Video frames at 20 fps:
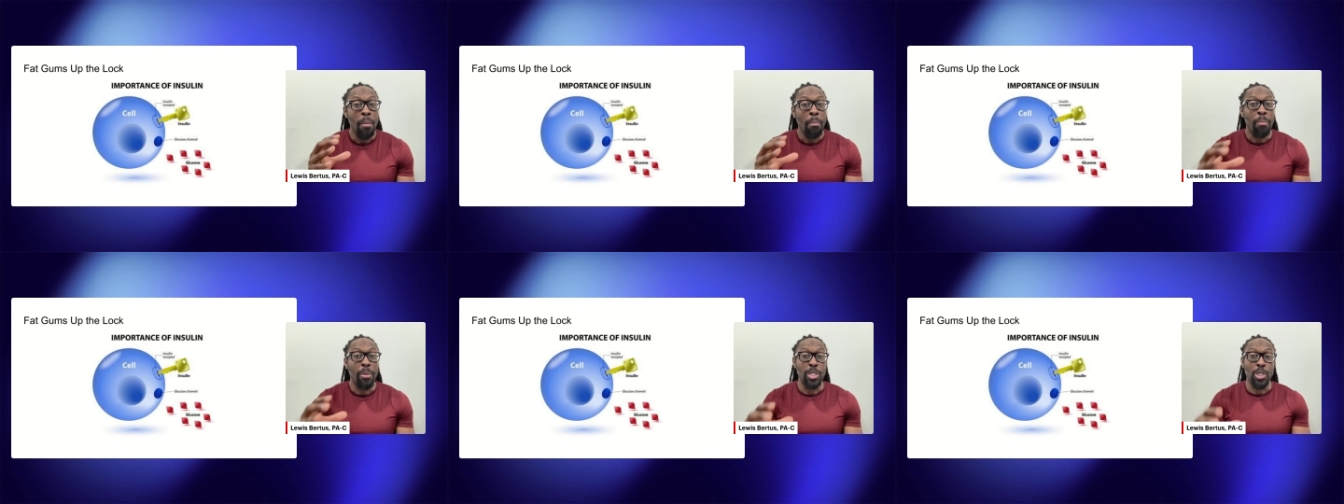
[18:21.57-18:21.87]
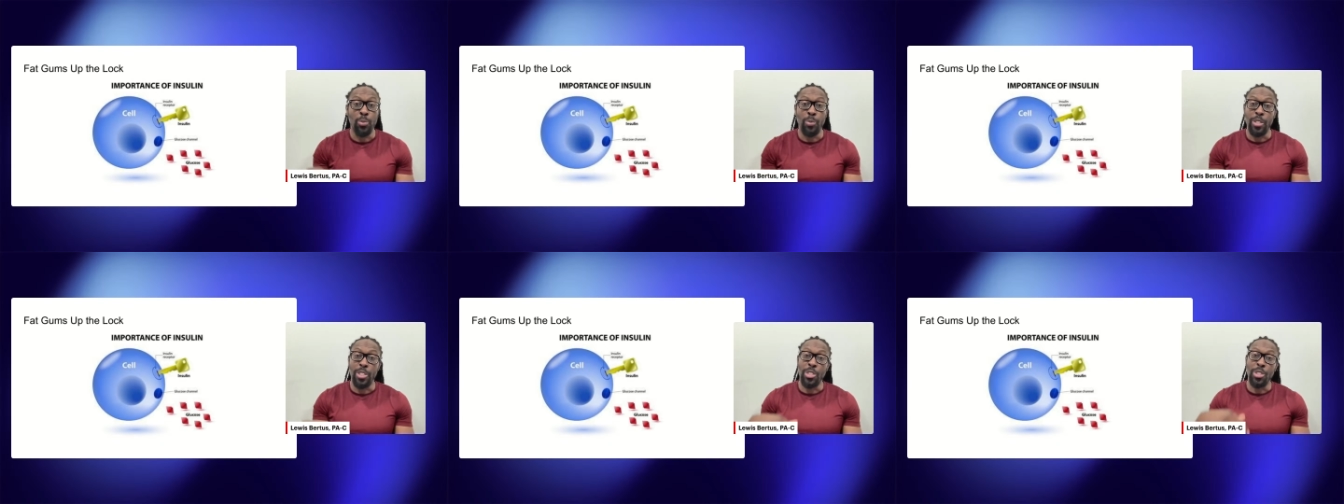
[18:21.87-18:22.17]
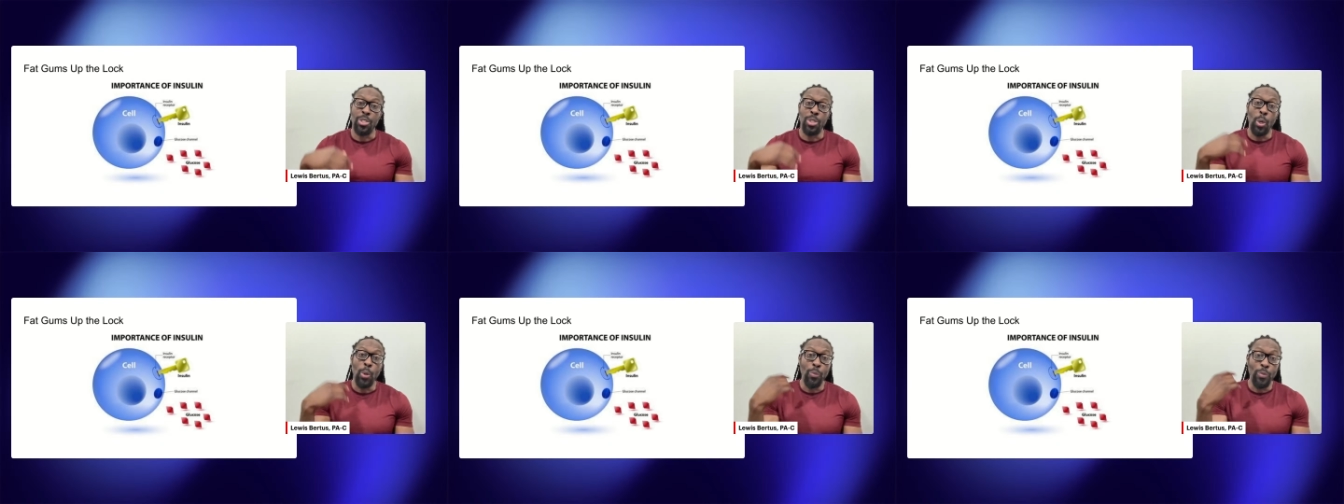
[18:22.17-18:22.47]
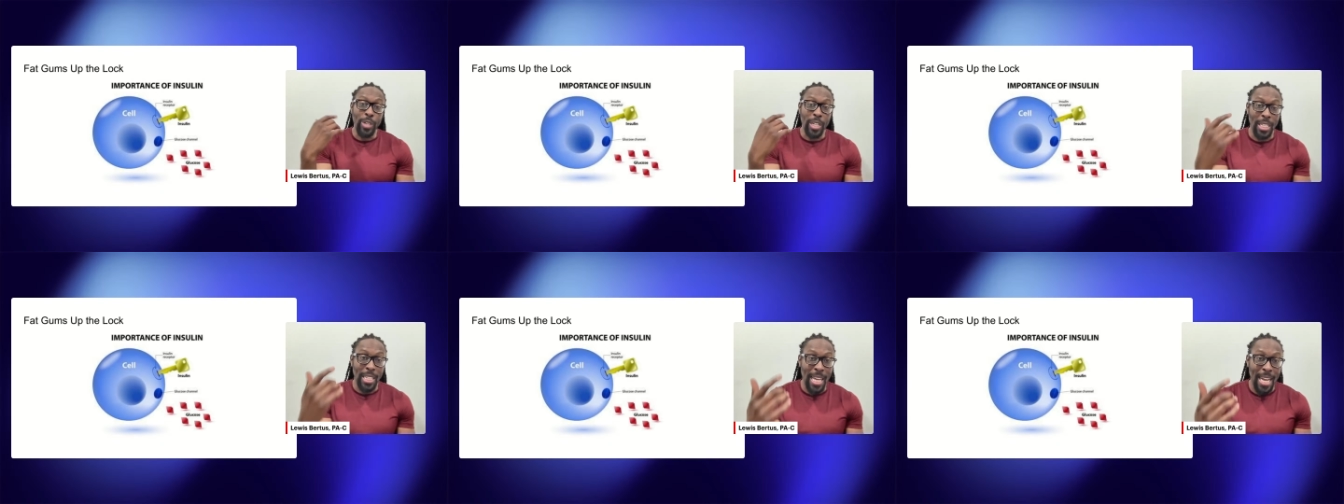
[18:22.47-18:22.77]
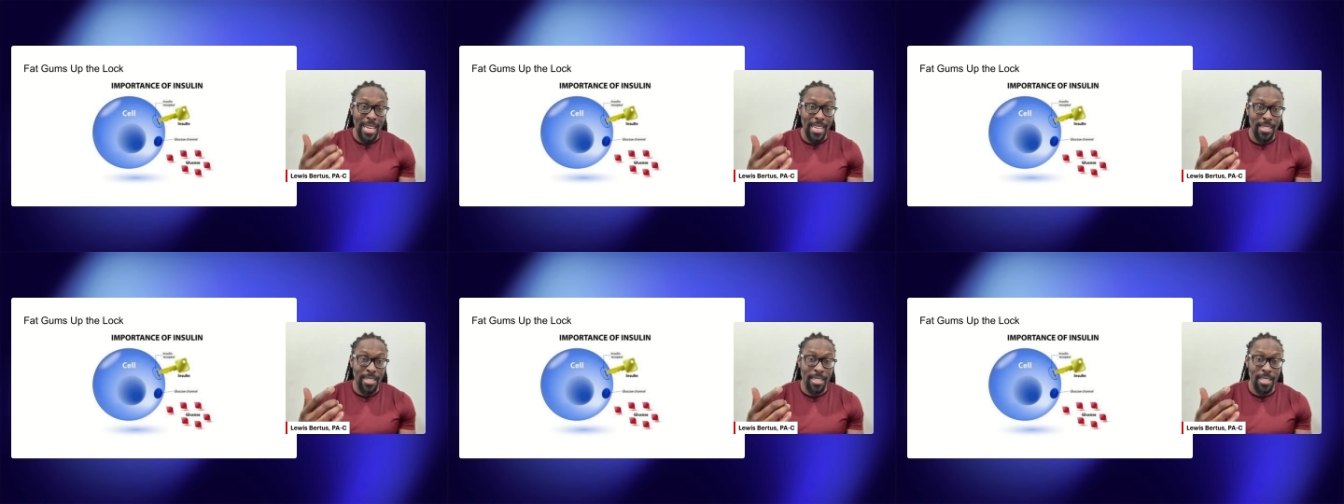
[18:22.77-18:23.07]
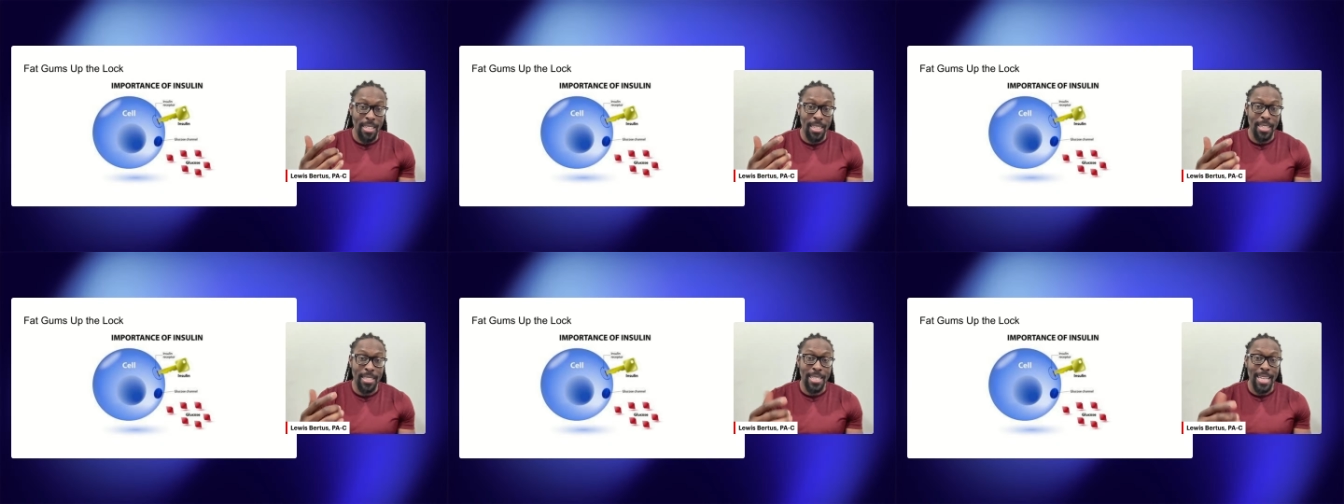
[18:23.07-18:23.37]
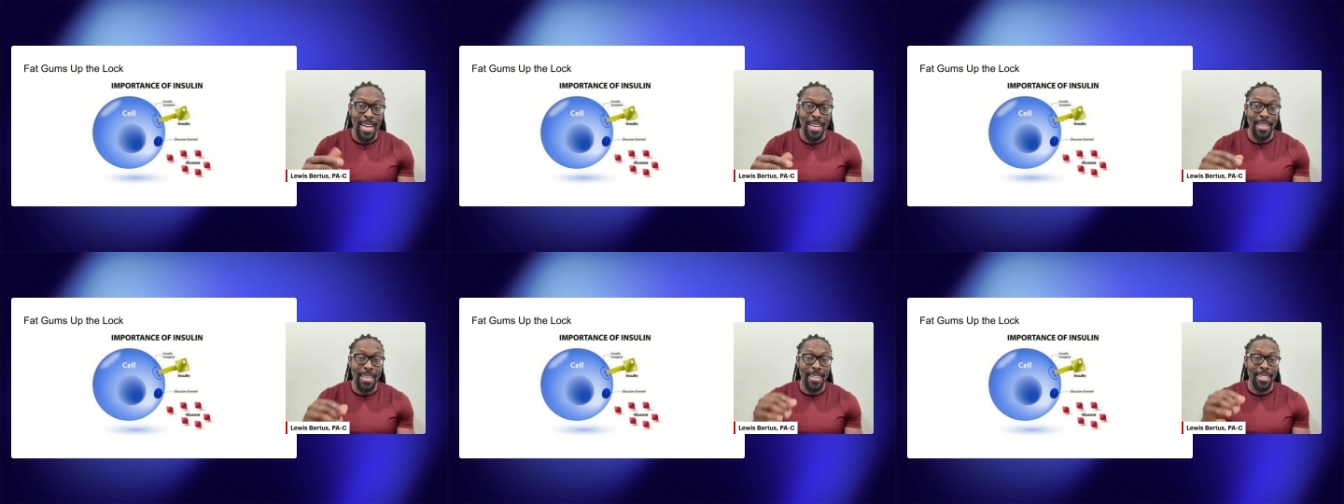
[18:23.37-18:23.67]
But what you don't realize is that